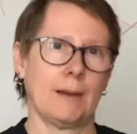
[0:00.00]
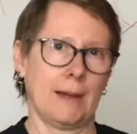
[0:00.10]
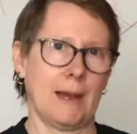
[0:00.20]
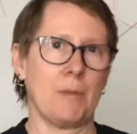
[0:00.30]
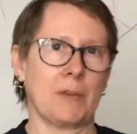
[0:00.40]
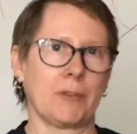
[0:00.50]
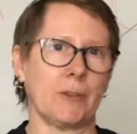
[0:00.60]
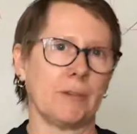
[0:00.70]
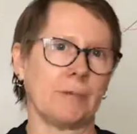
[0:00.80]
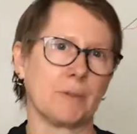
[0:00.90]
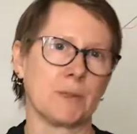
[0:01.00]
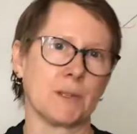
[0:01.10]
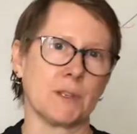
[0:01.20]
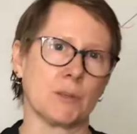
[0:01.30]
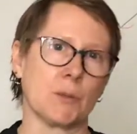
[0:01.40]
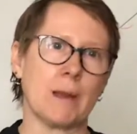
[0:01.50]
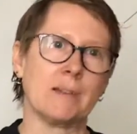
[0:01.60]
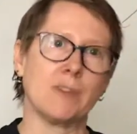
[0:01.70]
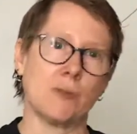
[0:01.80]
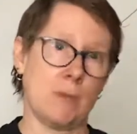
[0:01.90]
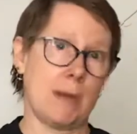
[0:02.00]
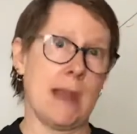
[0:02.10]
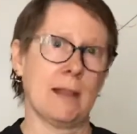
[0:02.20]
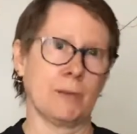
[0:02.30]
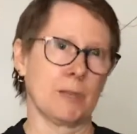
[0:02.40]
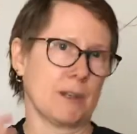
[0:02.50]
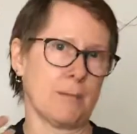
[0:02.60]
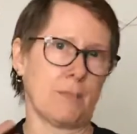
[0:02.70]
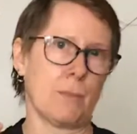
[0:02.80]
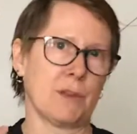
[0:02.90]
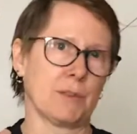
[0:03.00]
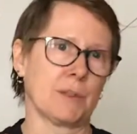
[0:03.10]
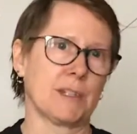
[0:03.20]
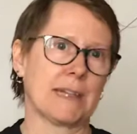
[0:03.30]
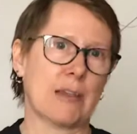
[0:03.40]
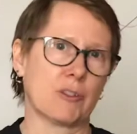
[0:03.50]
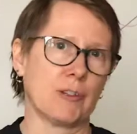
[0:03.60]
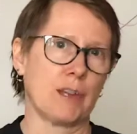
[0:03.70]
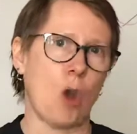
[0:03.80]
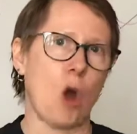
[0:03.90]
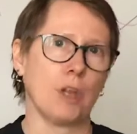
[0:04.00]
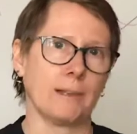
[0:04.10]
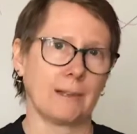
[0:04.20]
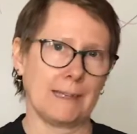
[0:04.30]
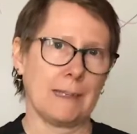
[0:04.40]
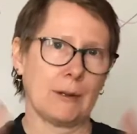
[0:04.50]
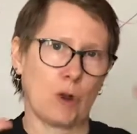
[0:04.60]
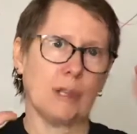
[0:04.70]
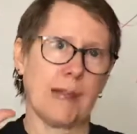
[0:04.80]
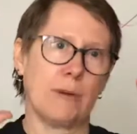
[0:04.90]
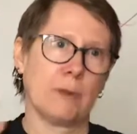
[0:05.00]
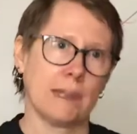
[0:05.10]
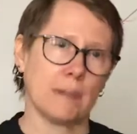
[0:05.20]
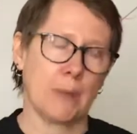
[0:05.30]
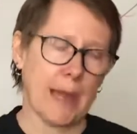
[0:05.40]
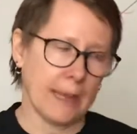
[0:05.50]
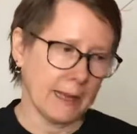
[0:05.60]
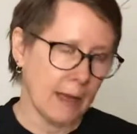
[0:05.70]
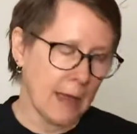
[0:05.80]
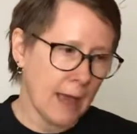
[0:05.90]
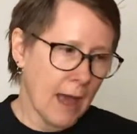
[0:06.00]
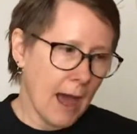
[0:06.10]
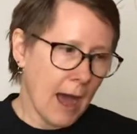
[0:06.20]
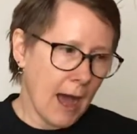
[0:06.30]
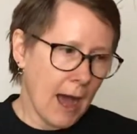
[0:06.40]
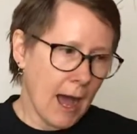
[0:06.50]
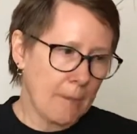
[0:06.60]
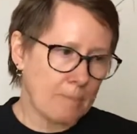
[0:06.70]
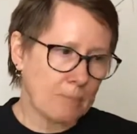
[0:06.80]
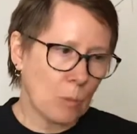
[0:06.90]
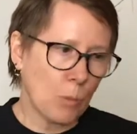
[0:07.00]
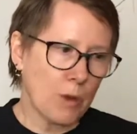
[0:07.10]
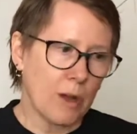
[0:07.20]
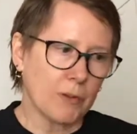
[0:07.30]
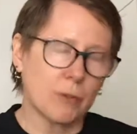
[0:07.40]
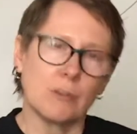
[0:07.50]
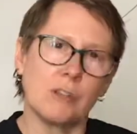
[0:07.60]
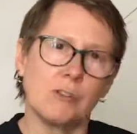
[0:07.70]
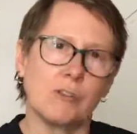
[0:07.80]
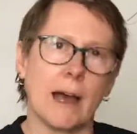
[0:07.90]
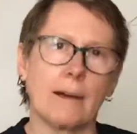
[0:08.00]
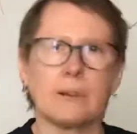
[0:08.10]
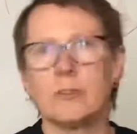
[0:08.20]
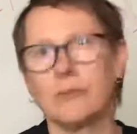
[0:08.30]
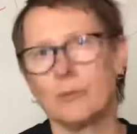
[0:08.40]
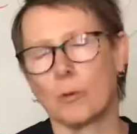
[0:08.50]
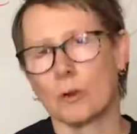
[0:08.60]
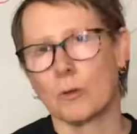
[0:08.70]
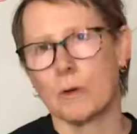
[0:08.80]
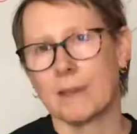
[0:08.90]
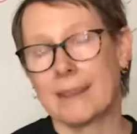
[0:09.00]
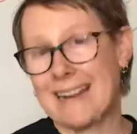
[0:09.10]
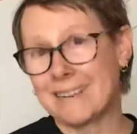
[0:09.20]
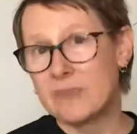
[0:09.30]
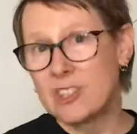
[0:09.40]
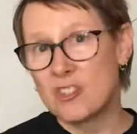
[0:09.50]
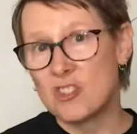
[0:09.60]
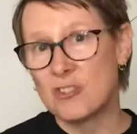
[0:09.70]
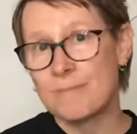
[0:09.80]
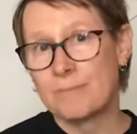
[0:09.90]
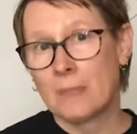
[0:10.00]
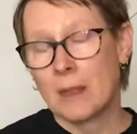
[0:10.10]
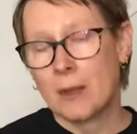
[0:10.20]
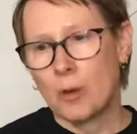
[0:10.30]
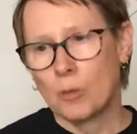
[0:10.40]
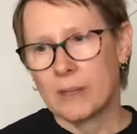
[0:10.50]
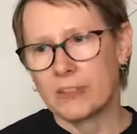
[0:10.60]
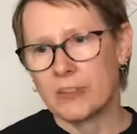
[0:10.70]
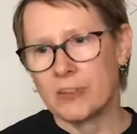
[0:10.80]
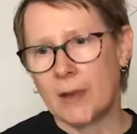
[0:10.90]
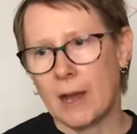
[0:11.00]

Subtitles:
a muscle versus when to not loosen up the muscle that's actually calling out in pain. We also teach you how to work with connective tissue, which